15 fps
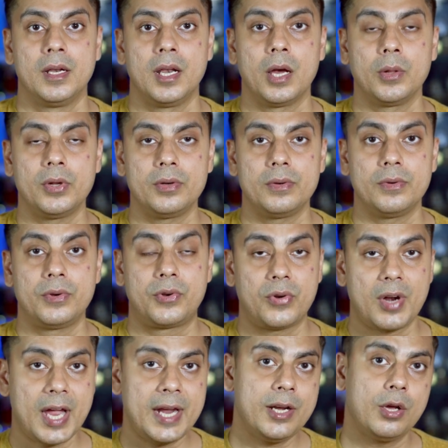Now the
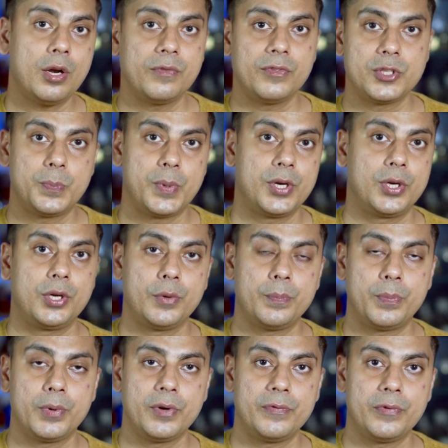dry down of this particular
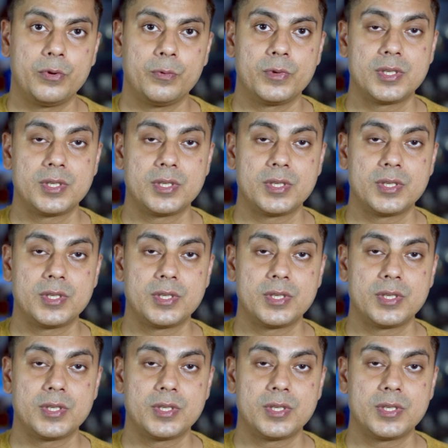perfume,